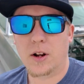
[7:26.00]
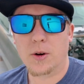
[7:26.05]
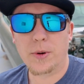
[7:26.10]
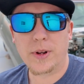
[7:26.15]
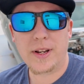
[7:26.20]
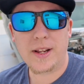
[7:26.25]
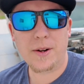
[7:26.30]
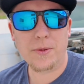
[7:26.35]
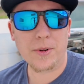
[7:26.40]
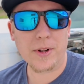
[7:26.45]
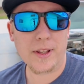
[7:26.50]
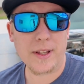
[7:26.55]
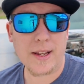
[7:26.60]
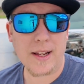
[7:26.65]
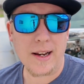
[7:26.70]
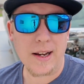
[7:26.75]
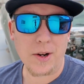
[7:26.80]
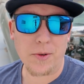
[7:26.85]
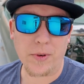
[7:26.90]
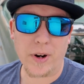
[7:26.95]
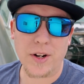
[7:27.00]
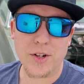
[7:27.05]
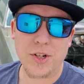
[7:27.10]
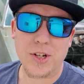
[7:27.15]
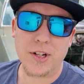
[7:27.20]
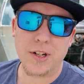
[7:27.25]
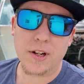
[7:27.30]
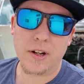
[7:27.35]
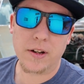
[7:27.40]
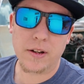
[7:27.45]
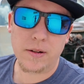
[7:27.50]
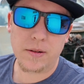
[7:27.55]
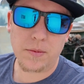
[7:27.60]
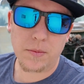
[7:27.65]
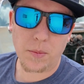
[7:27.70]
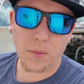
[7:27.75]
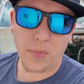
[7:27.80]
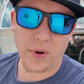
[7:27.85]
know we didn't really get any wrenching done,